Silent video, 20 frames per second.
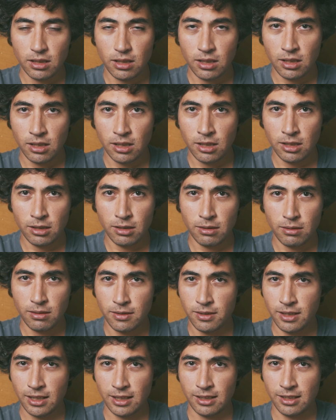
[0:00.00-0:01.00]
I
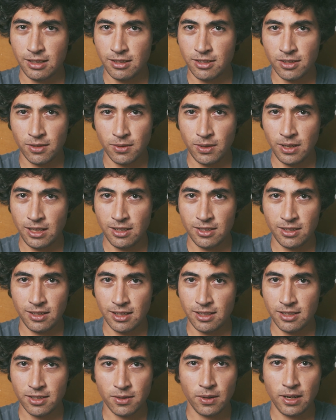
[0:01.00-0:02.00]
think the screen is
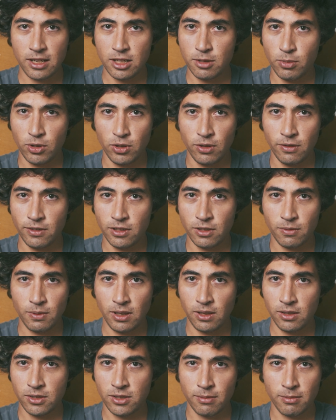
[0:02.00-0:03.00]
like scratch proof as
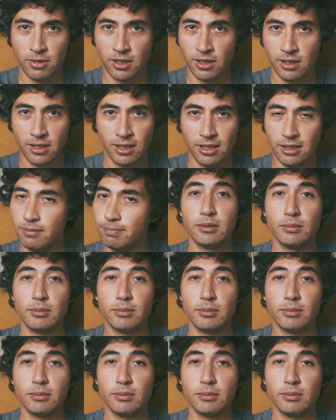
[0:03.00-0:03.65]
well or something like that.